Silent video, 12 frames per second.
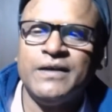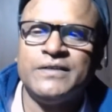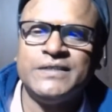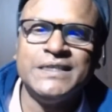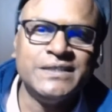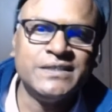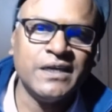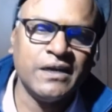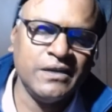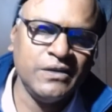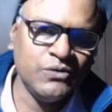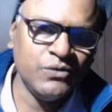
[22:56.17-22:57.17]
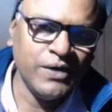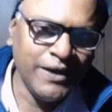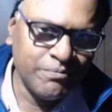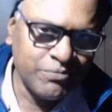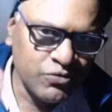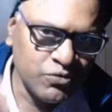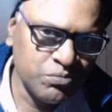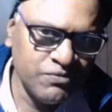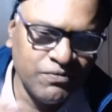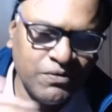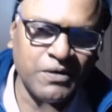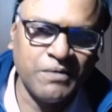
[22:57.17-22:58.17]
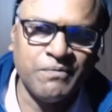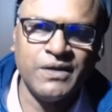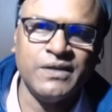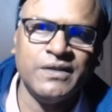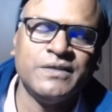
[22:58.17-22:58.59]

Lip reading: teacher, you have to be formal.